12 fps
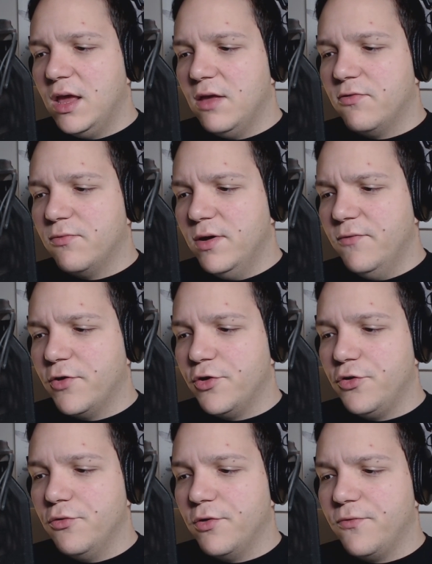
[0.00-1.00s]
is one of our
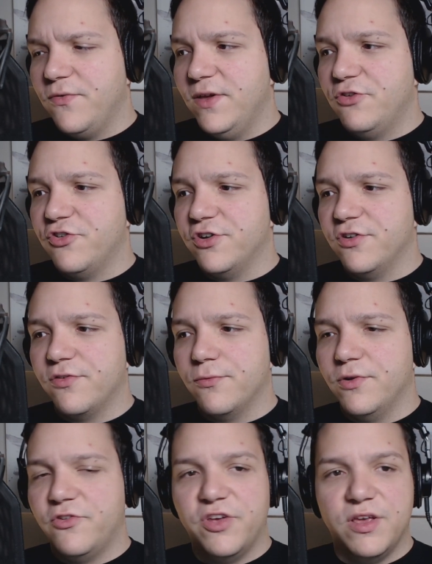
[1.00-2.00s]
newer features,
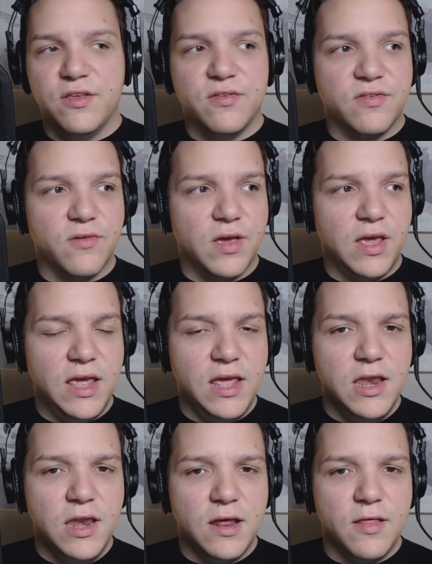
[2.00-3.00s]
which is
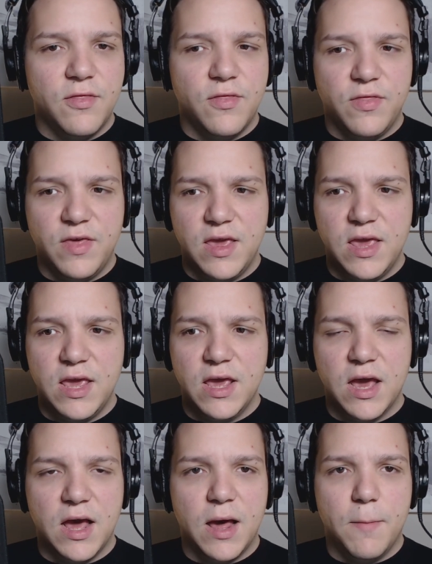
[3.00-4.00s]
in
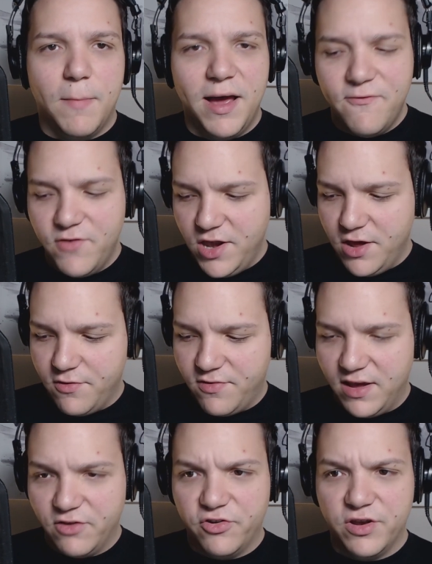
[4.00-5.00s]
the My Video
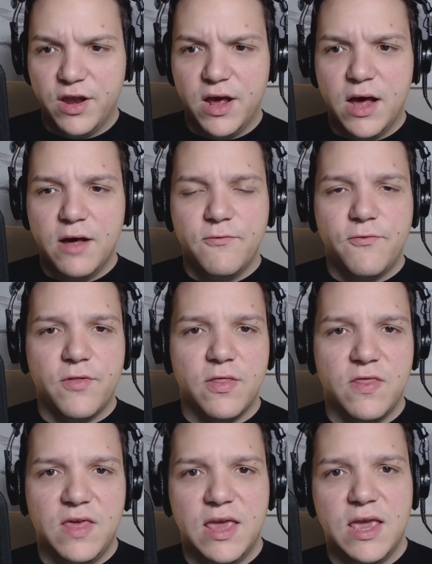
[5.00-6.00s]
section of
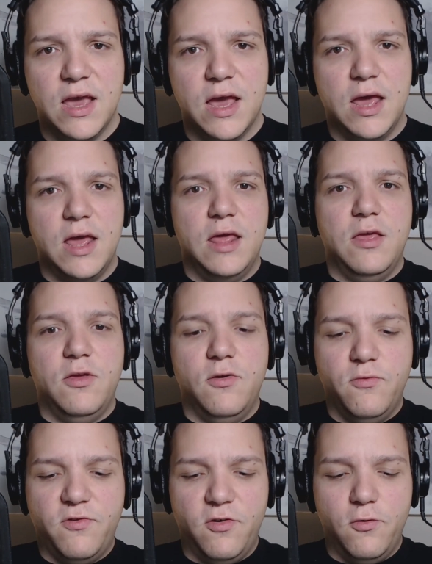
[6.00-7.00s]
the
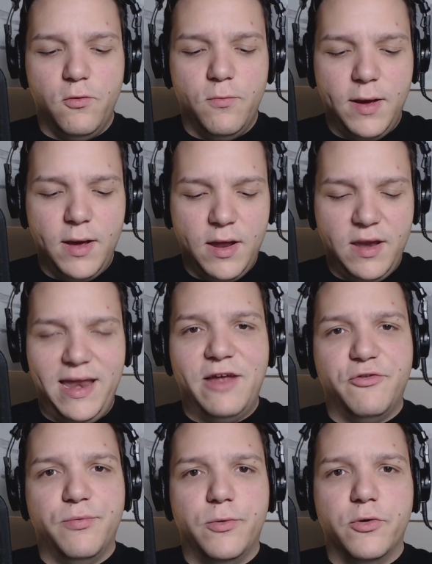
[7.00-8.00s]
YouTube
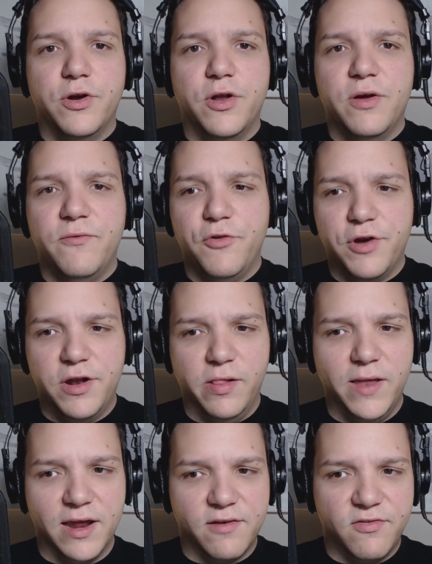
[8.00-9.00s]
dashboard of your
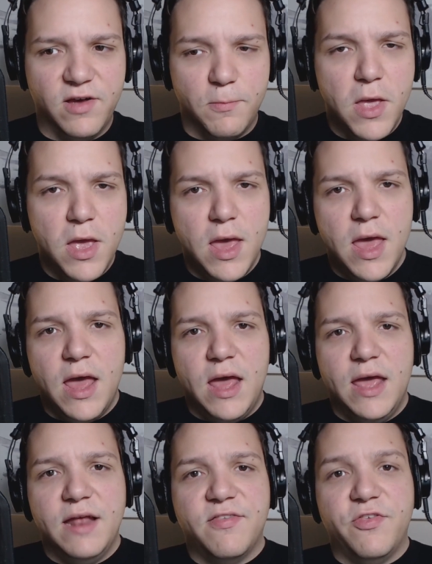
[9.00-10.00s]
analytics. So
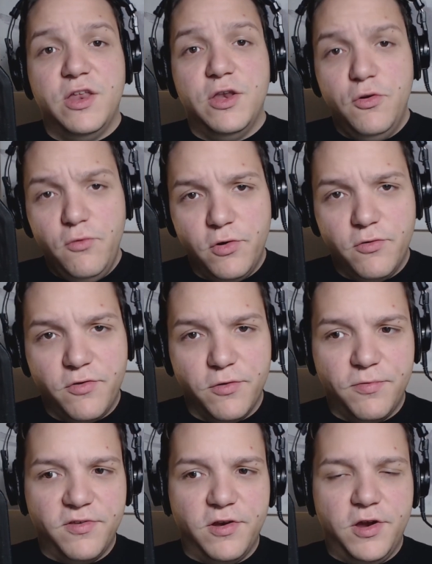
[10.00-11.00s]
it's the new
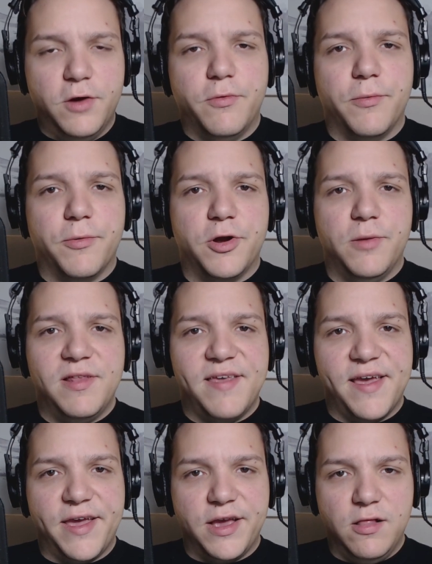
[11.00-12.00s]
YouTube Studio where we're going to be
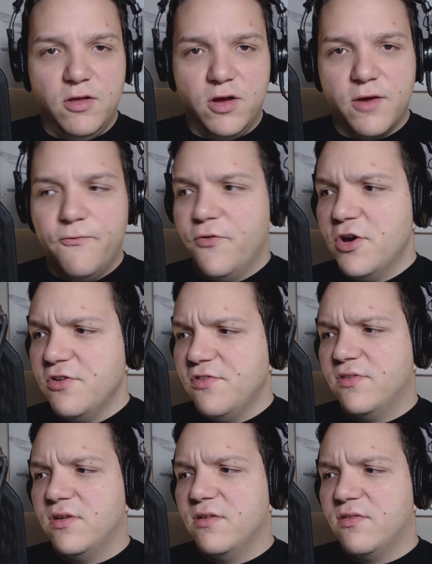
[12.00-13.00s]
taking a look
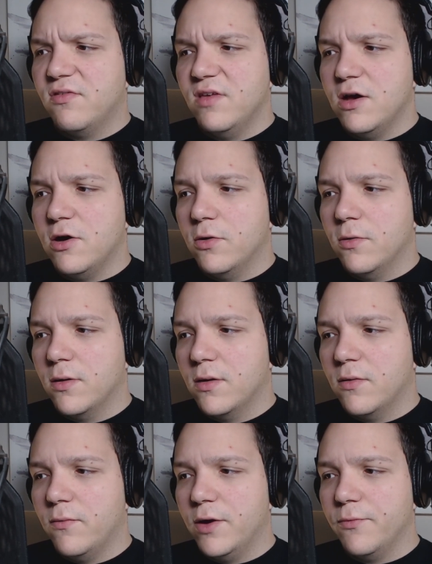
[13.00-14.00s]
first. So
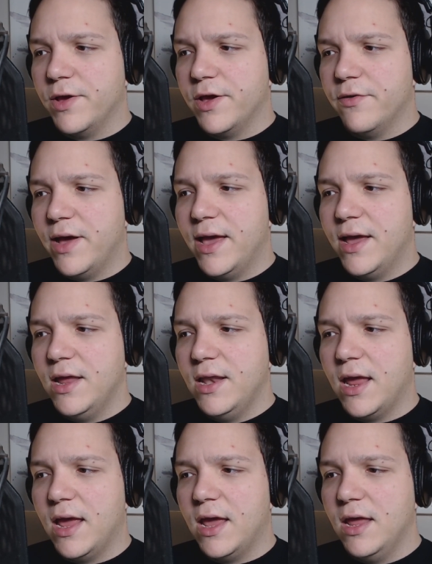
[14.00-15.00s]
why don't we go
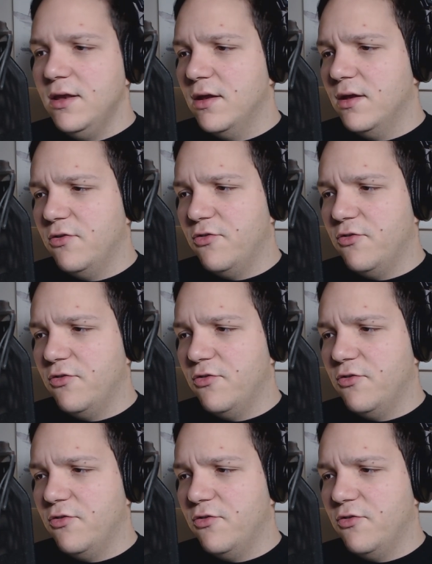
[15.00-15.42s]
ahead and